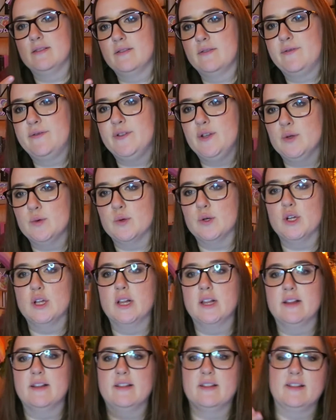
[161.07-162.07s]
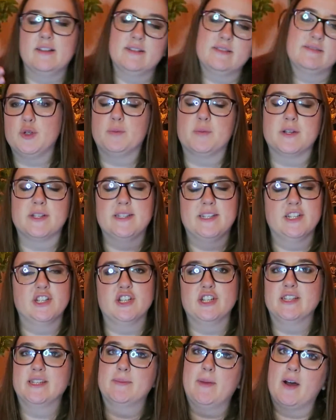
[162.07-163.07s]
fuel
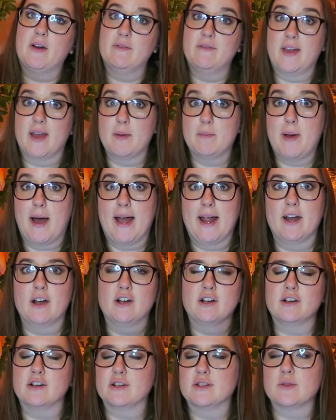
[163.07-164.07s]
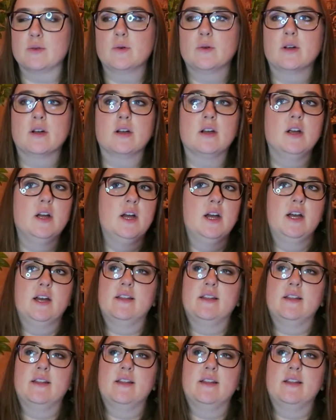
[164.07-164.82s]
superstitions about vampires or